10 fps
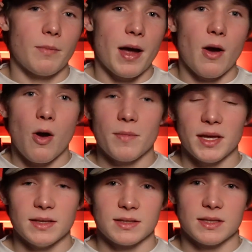by all
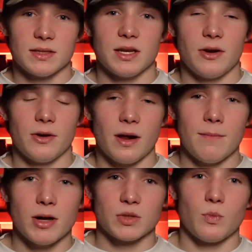means considered
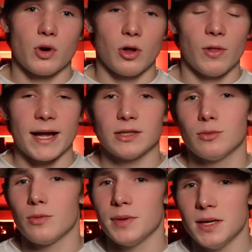a much more
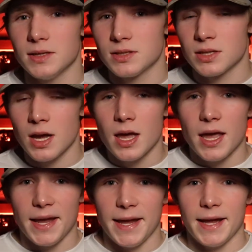collectible piece
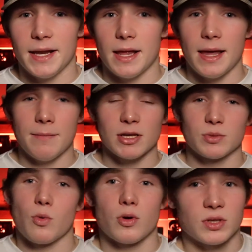and a
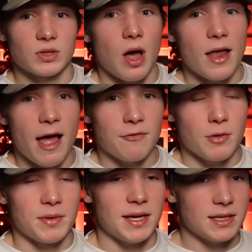much more sought
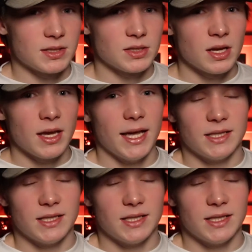after piece.